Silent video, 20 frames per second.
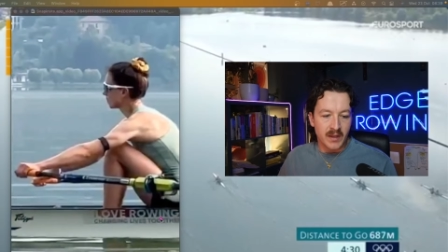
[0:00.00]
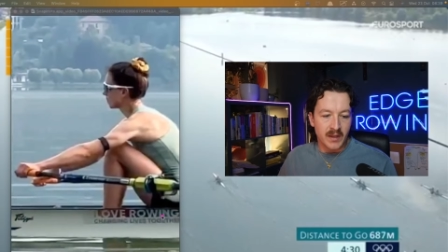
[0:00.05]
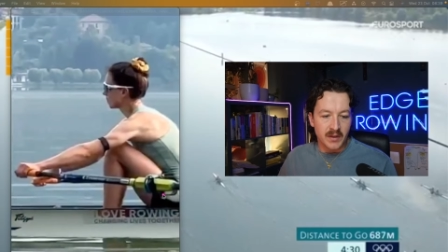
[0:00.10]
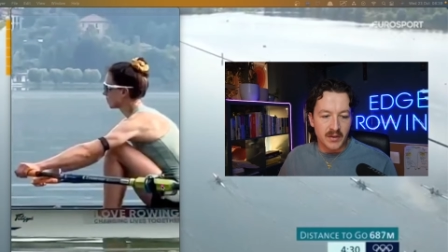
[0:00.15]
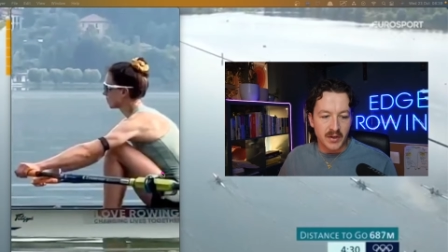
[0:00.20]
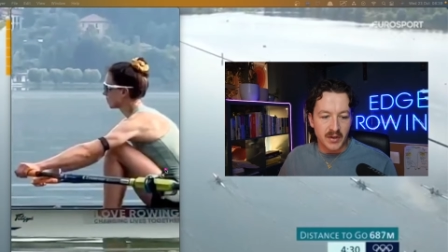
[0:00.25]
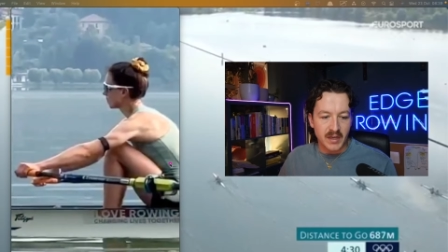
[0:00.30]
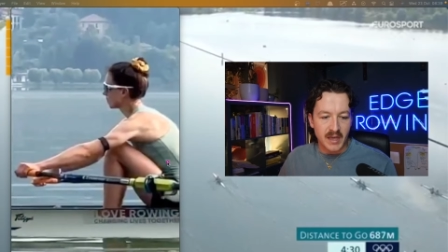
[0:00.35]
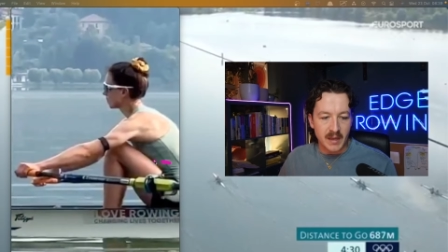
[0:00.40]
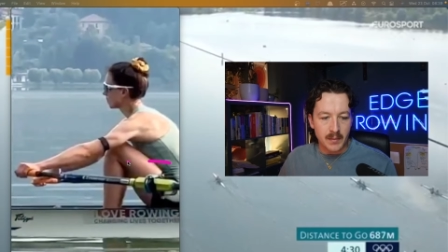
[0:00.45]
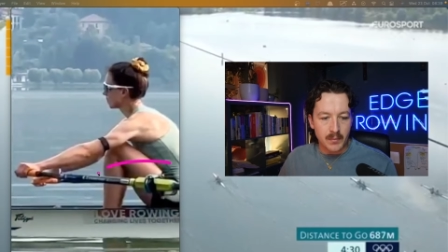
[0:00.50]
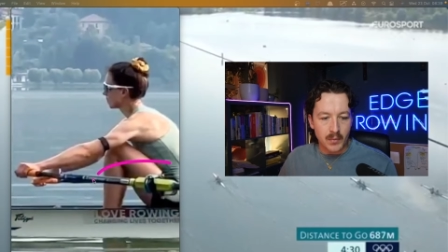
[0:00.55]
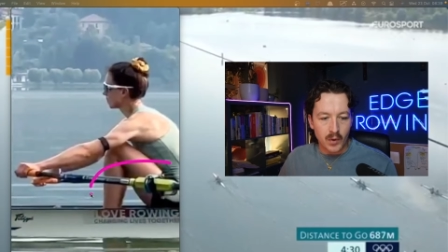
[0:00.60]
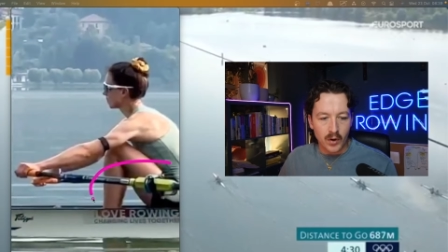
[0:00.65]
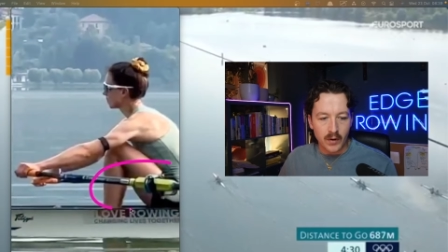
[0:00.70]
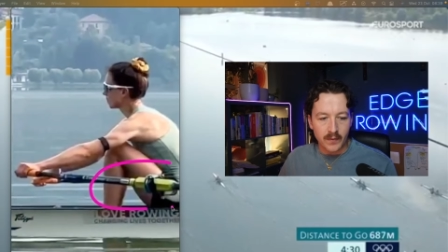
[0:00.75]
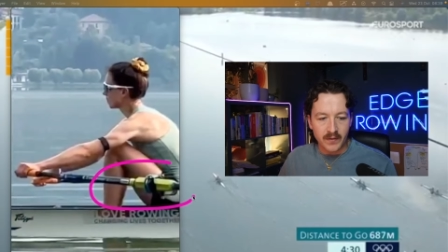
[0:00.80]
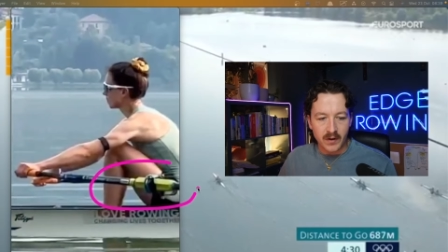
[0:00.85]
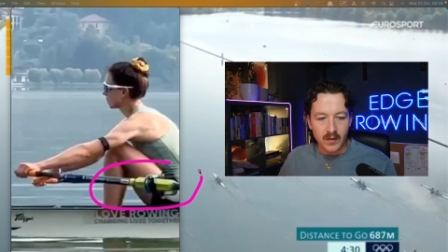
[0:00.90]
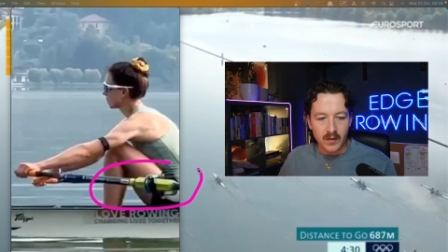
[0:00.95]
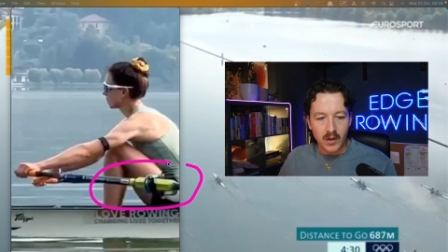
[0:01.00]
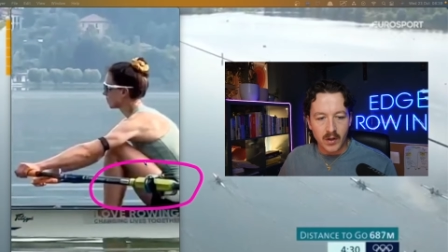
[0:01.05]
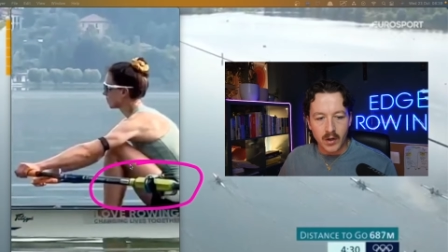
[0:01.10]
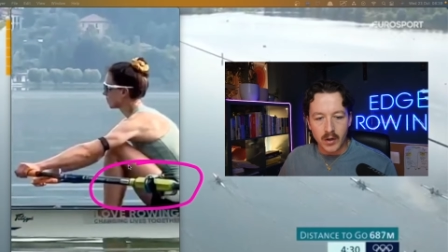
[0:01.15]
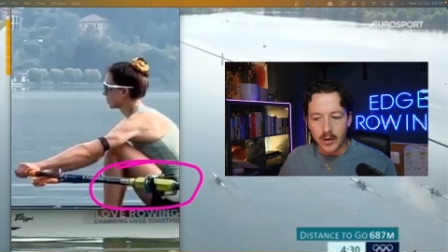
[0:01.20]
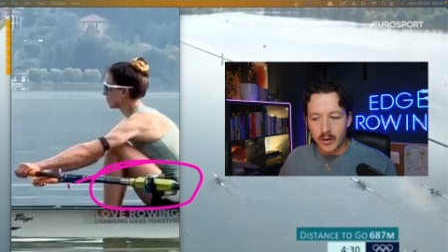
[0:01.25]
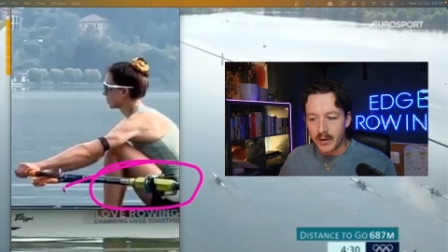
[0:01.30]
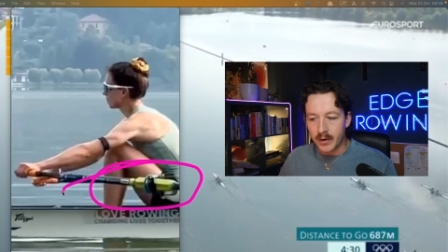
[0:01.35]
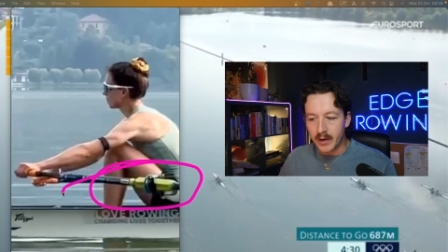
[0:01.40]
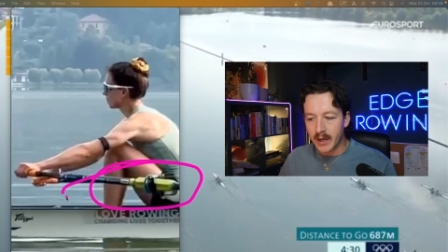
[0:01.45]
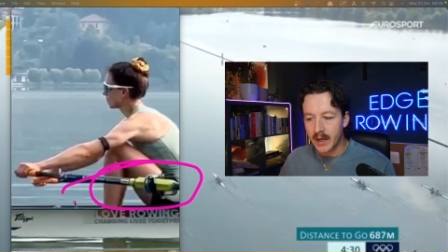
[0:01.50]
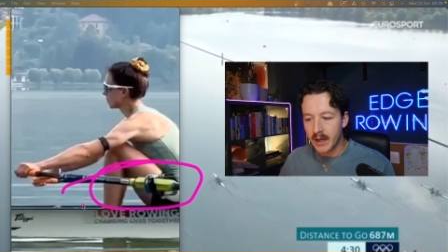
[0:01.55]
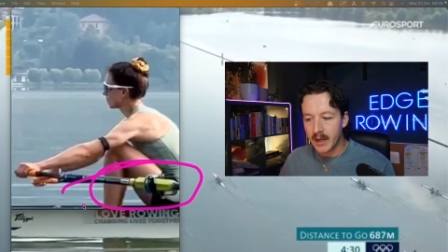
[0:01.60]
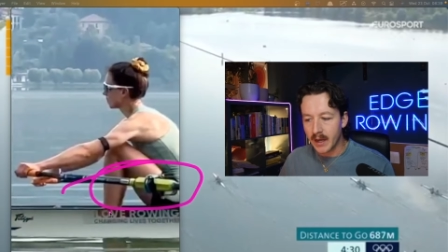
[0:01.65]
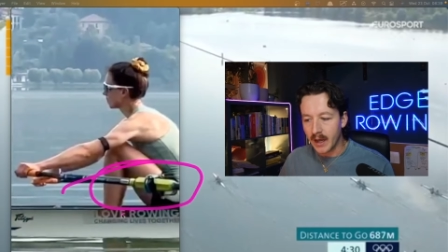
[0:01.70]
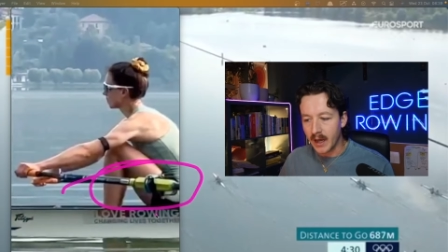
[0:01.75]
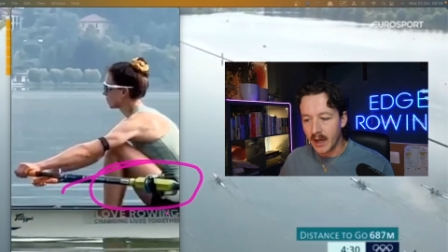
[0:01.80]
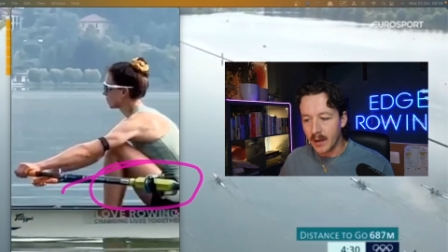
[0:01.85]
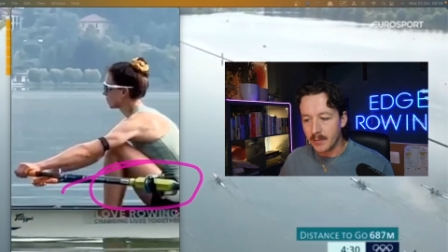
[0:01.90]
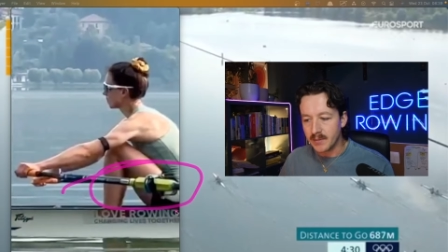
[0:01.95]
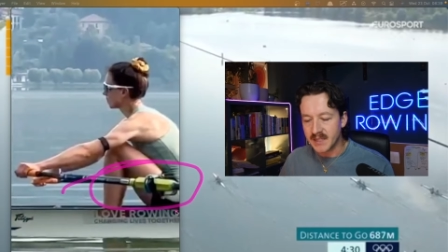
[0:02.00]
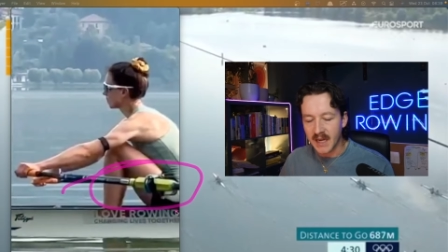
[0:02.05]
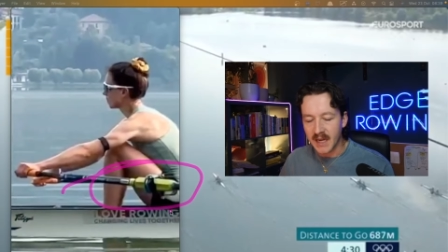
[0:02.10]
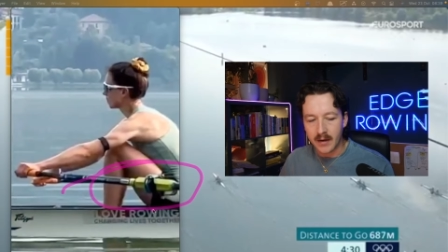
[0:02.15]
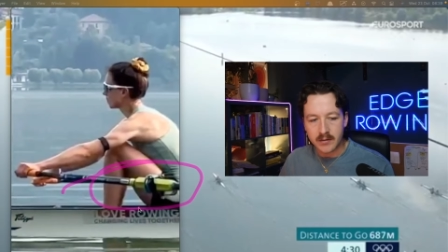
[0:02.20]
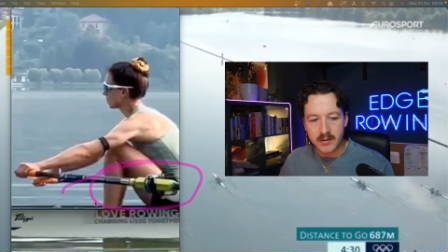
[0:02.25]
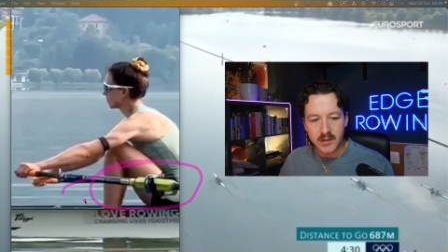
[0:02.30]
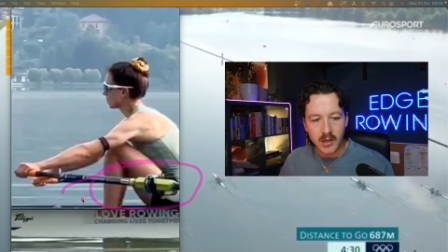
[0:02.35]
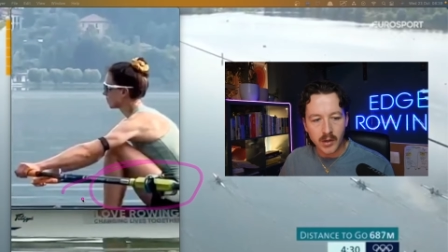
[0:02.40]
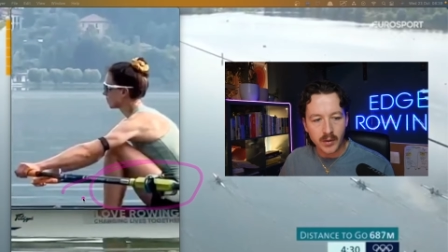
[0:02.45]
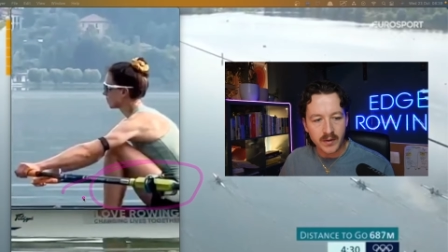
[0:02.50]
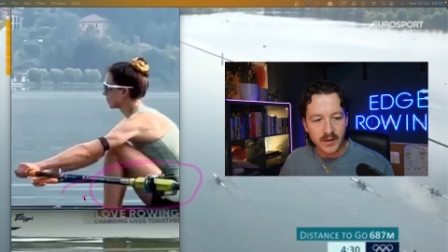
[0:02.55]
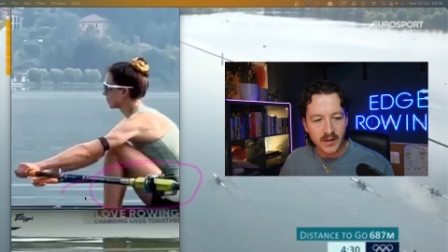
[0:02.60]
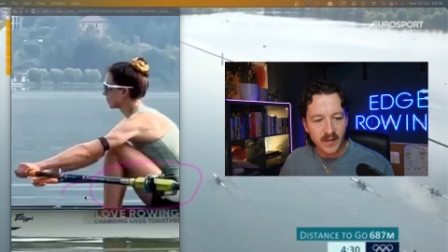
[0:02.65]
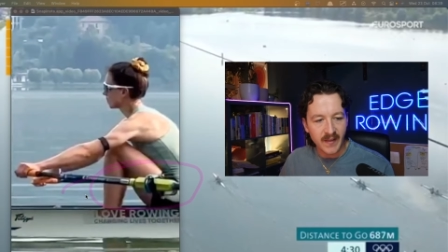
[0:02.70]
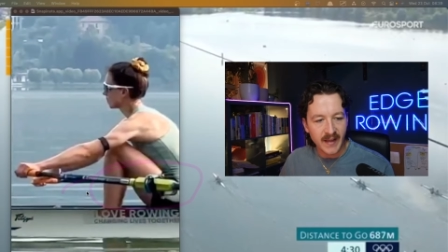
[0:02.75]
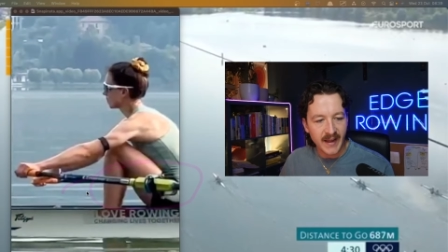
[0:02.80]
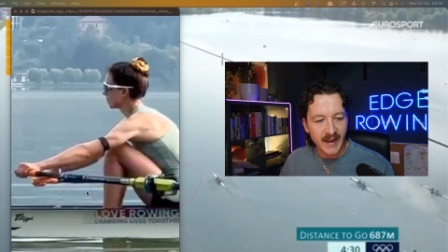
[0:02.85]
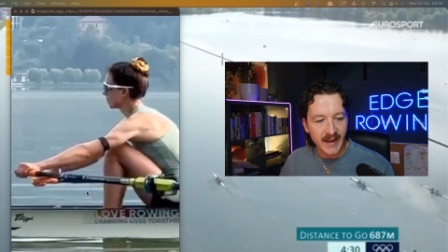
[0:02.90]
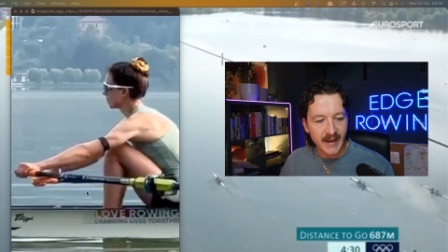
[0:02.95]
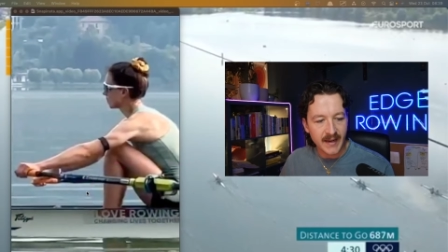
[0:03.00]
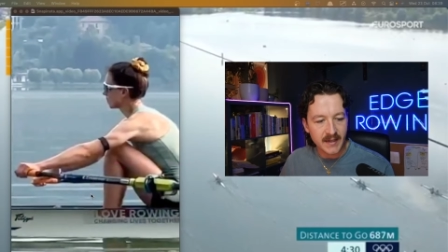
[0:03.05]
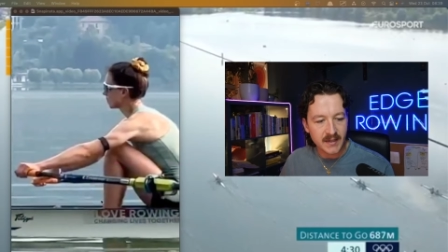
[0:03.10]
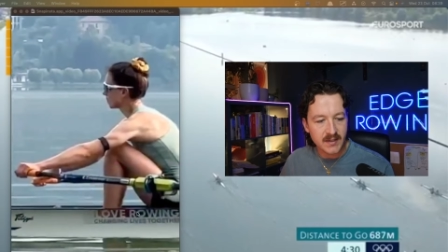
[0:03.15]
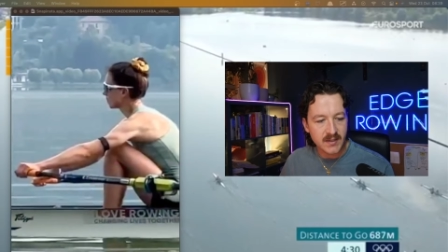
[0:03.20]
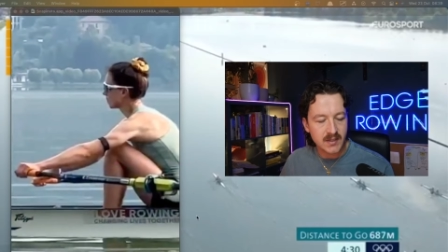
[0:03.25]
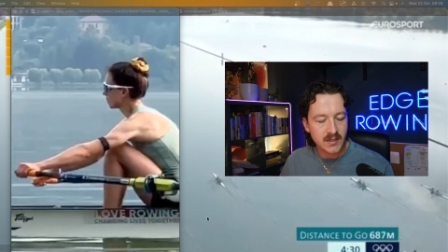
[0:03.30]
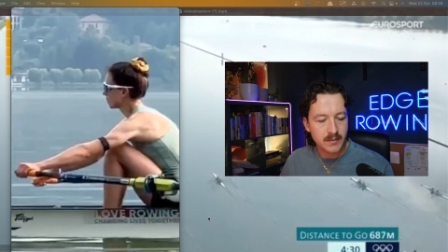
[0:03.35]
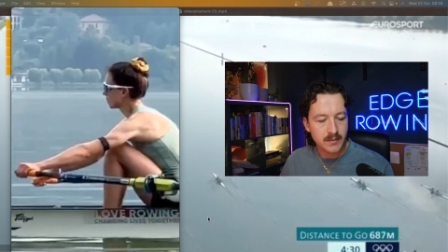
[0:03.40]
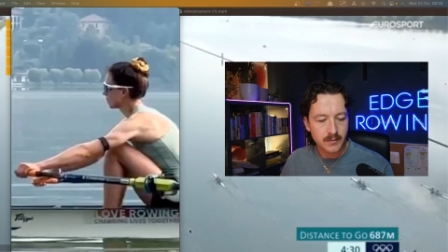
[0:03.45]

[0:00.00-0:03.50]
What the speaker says: You keep more of your load down low in the legs.